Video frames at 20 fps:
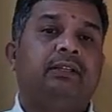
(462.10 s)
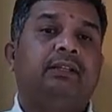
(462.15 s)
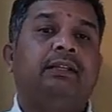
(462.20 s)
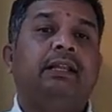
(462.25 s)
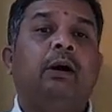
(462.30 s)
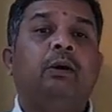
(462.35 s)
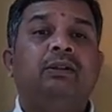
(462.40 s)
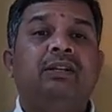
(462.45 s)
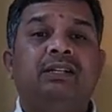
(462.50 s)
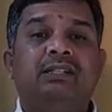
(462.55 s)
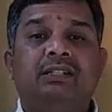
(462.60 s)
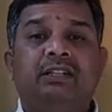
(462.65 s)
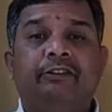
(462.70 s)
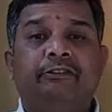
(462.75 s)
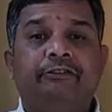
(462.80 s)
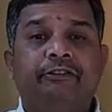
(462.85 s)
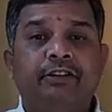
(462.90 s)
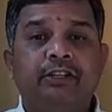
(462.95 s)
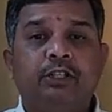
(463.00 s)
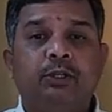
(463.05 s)
Now this is the
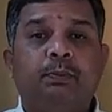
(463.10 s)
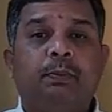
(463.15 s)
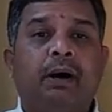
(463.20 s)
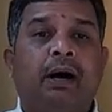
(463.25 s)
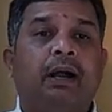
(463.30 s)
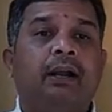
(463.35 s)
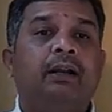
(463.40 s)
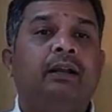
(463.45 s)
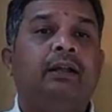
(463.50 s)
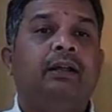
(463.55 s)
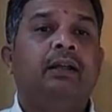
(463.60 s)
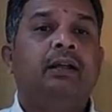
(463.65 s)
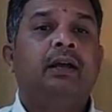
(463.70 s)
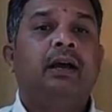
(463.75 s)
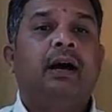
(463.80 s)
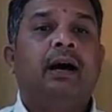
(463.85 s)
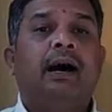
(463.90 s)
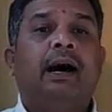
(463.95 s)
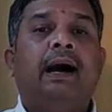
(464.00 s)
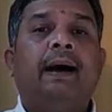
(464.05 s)
first part
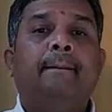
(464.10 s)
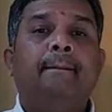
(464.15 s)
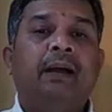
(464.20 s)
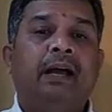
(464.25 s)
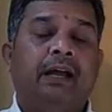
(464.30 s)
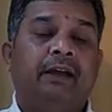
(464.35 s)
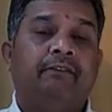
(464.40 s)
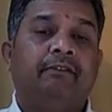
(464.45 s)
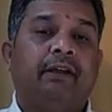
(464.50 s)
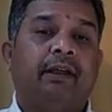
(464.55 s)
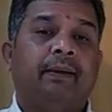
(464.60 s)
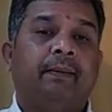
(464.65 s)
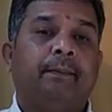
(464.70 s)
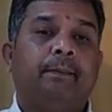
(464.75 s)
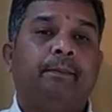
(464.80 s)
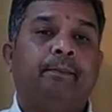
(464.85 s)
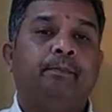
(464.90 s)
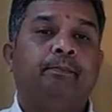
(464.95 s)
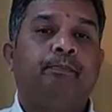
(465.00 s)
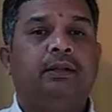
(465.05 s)
I'm having.
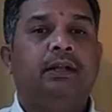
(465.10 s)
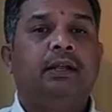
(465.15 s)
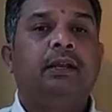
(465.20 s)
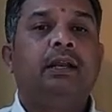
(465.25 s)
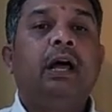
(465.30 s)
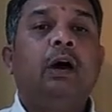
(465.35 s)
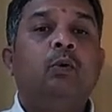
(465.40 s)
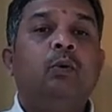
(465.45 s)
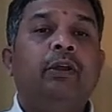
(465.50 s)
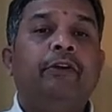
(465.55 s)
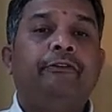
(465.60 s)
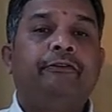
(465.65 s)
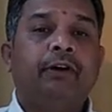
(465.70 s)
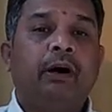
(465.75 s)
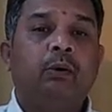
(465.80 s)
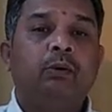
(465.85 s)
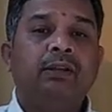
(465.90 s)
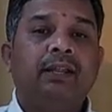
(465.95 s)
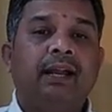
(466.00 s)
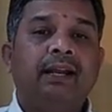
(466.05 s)
Now we
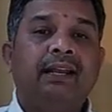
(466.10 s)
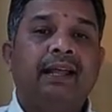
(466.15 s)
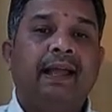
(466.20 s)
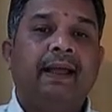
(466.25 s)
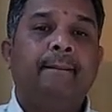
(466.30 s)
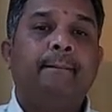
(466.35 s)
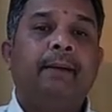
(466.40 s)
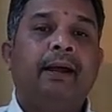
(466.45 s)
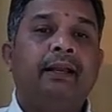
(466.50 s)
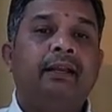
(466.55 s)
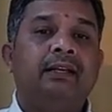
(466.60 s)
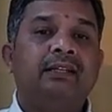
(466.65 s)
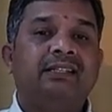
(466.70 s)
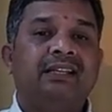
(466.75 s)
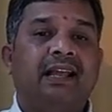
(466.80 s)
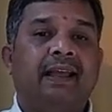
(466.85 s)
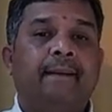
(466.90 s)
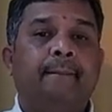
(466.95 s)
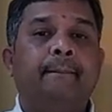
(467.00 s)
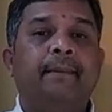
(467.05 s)
found that n minus
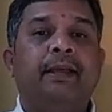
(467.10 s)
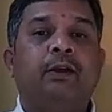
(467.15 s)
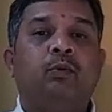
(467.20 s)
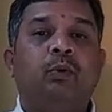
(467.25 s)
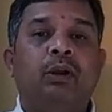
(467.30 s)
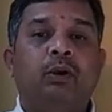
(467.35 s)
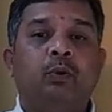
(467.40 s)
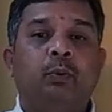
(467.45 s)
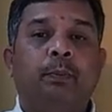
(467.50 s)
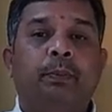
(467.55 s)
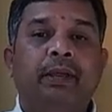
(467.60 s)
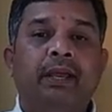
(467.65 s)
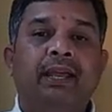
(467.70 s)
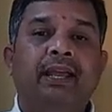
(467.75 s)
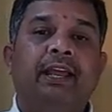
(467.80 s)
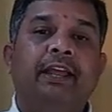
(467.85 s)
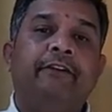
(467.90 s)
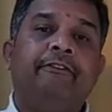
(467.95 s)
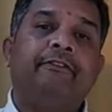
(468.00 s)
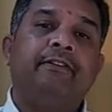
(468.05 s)
m equal to p
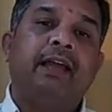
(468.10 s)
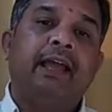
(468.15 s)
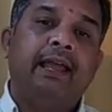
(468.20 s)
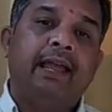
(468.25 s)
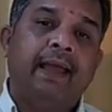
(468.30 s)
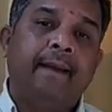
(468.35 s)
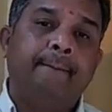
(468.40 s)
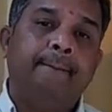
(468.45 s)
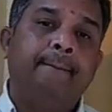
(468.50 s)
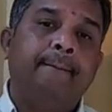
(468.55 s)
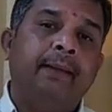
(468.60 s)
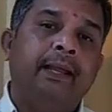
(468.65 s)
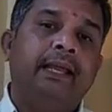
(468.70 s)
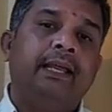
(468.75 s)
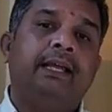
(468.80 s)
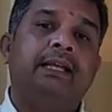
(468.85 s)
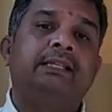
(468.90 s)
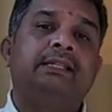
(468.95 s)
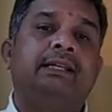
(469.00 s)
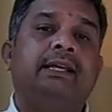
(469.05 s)
if m
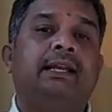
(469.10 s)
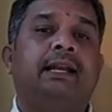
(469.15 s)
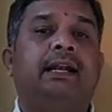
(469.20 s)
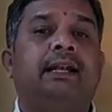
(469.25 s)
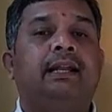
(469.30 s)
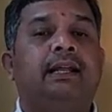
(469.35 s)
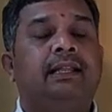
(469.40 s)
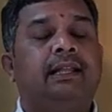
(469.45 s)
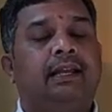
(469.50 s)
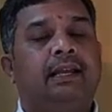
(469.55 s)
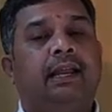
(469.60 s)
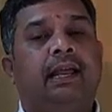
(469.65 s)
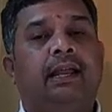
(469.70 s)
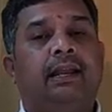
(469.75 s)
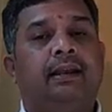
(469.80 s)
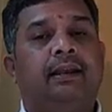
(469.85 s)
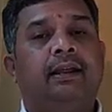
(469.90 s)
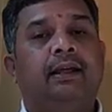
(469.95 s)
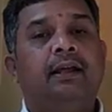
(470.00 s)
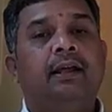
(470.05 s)
is greater than
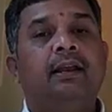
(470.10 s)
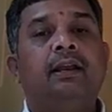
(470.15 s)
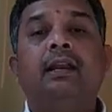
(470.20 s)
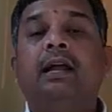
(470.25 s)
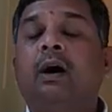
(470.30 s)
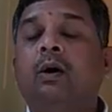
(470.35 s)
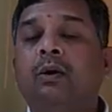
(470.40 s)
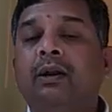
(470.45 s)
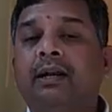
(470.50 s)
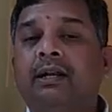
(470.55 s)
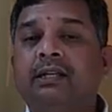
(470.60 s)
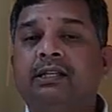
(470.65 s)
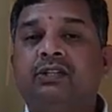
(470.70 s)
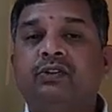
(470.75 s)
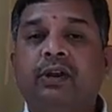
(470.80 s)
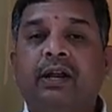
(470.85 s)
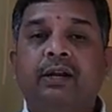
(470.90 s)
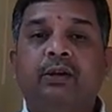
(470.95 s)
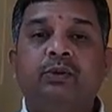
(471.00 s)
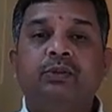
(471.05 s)
n. Now let us
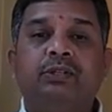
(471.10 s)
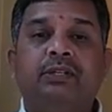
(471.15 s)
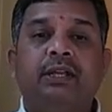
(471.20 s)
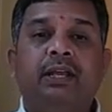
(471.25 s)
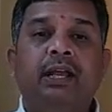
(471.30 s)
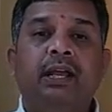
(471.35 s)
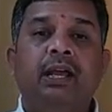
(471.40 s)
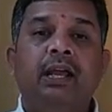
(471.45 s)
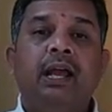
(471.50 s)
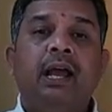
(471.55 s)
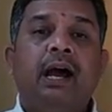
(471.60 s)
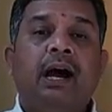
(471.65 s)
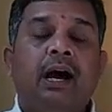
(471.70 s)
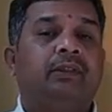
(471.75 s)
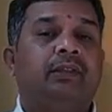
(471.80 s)
try to see